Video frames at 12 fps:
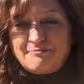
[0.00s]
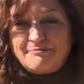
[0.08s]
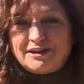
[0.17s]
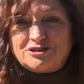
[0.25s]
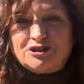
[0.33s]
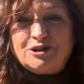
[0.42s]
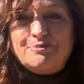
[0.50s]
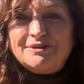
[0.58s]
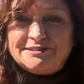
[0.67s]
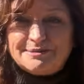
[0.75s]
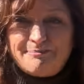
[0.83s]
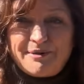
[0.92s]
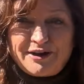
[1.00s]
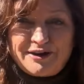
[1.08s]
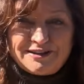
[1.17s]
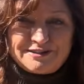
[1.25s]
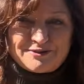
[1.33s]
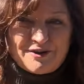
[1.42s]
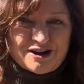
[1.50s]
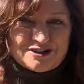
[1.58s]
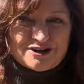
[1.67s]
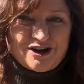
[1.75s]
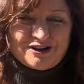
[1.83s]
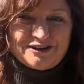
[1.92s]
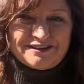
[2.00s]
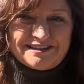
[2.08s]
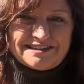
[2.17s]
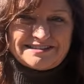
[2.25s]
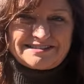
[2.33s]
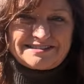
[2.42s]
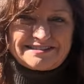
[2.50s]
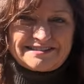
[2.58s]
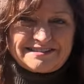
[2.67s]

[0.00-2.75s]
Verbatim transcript: make sure you put some butternut squash on your list.